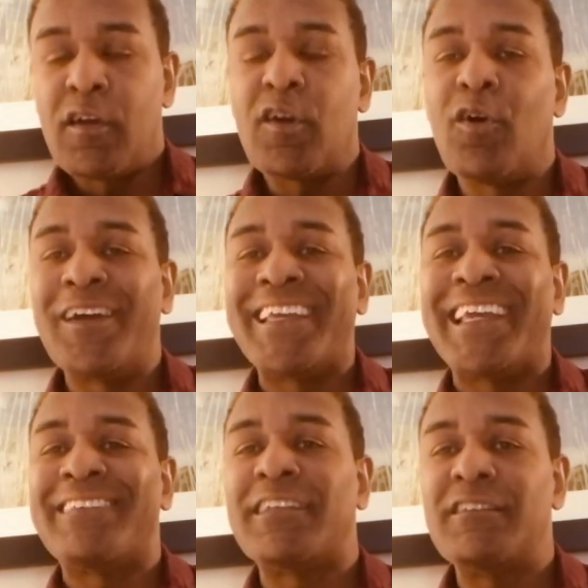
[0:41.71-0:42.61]
going
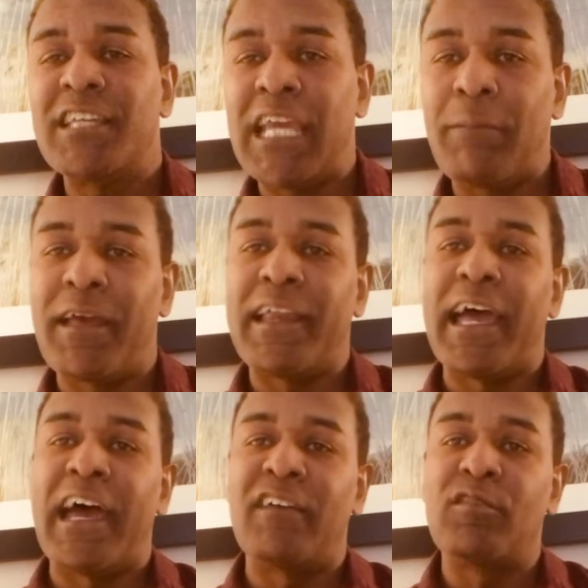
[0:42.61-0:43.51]
against a team that
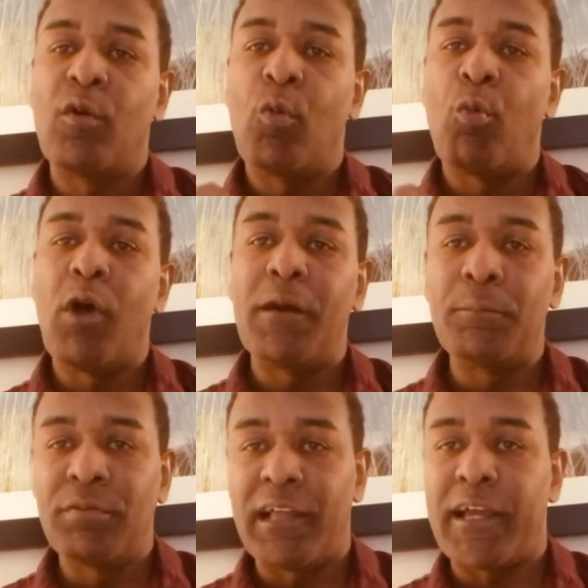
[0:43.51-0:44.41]
has
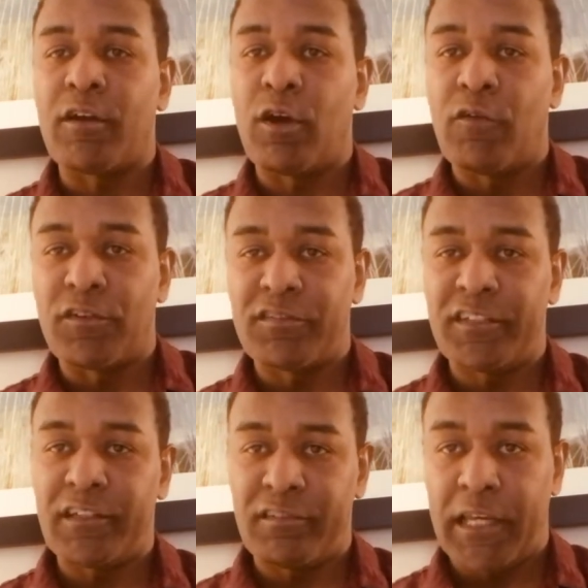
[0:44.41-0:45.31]
one player over
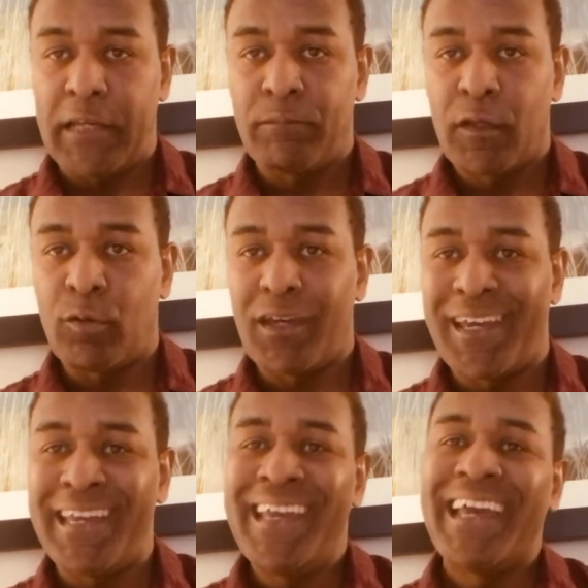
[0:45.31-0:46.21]
6'8",
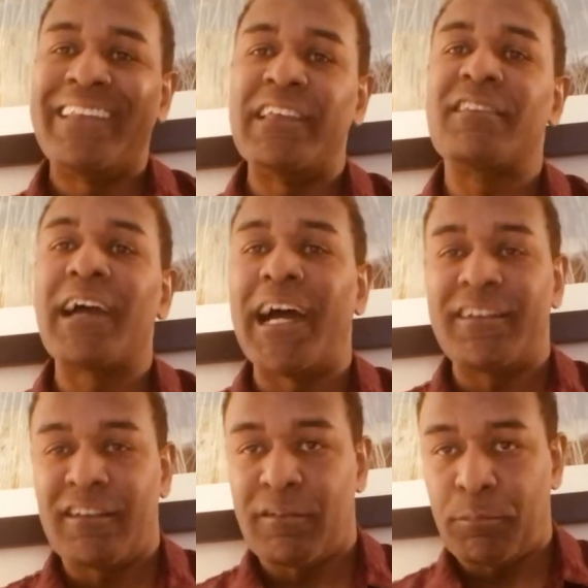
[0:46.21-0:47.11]
okay? And this guy
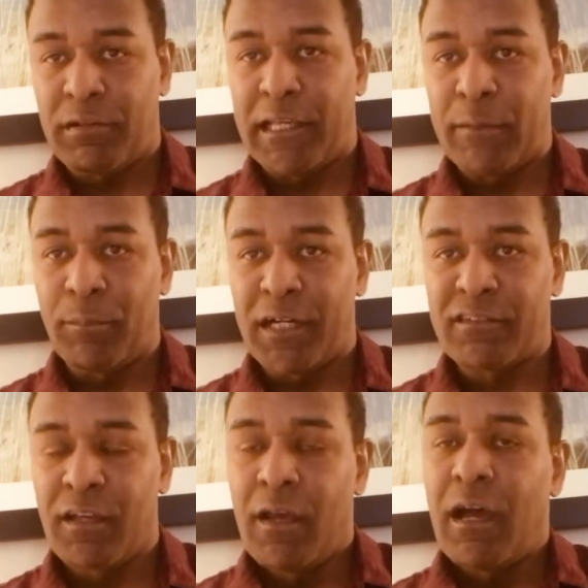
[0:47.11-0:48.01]
doesn't play
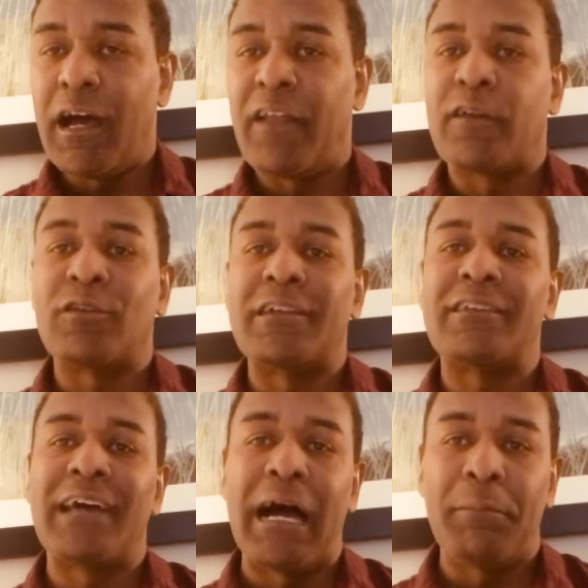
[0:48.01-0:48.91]
much. They're going to
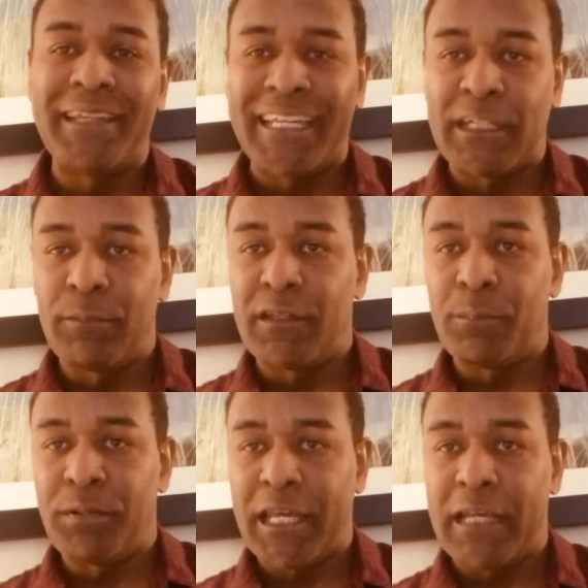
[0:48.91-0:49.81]
dominate him in the
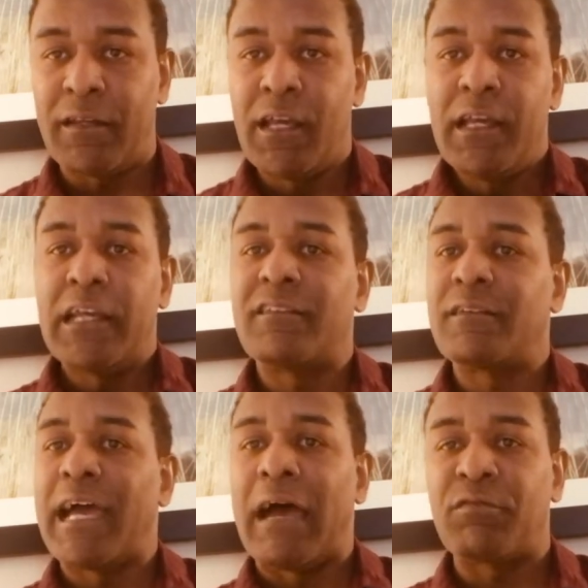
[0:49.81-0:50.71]
paint. It's an
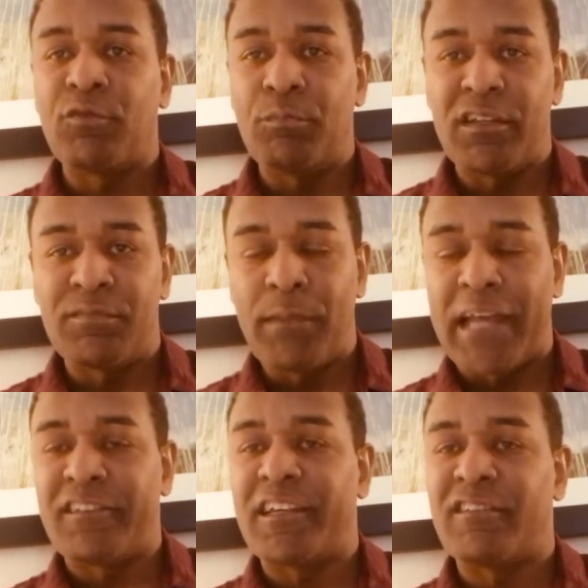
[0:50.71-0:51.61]
absolute
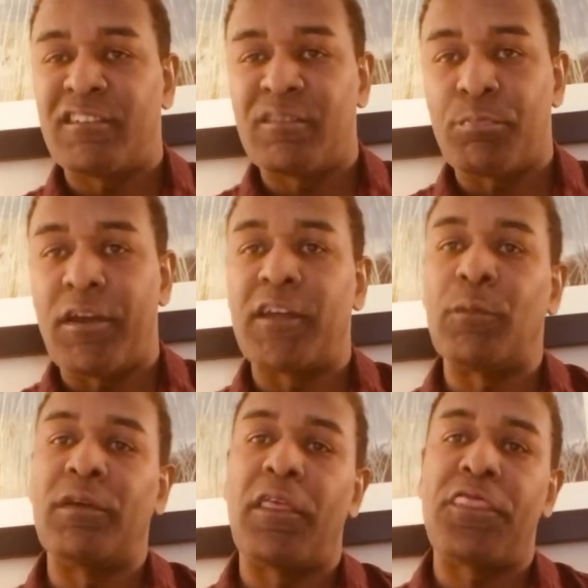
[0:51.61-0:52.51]
mismatch against the spread. It'll
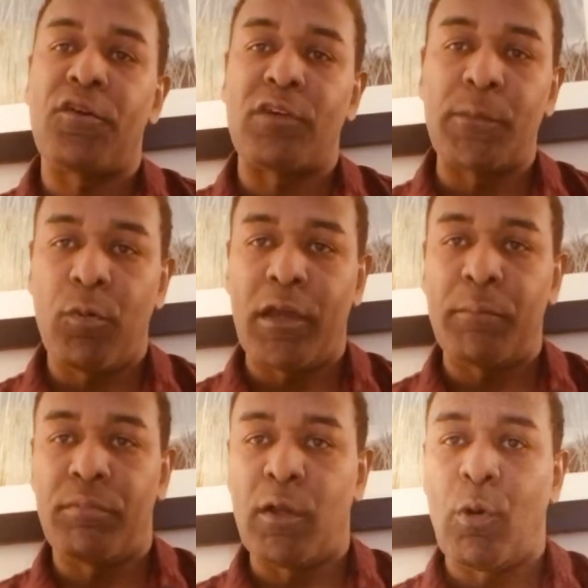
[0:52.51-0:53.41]
be a
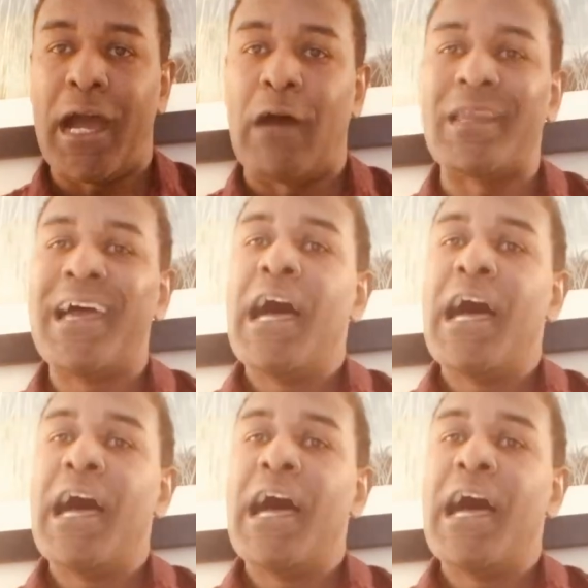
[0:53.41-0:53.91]
30-point blowout.